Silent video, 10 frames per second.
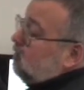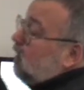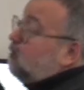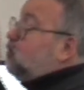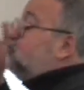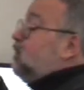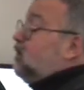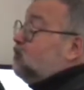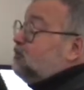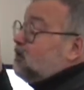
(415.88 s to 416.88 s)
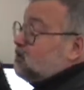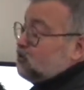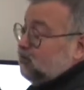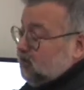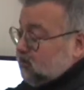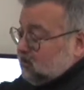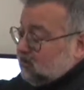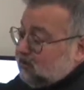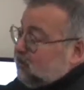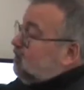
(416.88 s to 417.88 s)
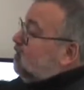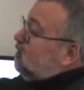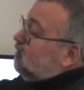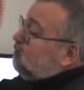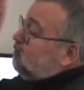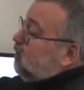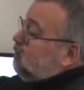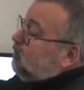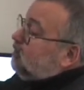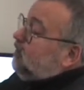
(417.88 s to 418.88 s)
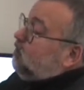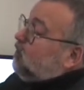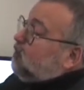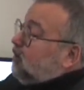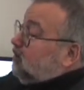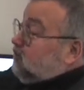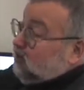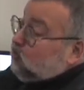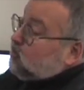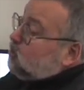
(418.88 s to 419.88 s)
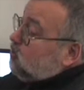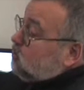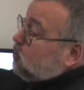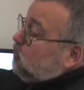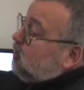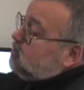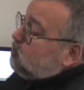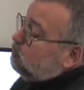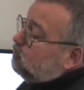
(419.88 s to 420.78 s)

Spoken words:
I'm not picking on Marks Spencer, I mean, in particular, but it was so nice to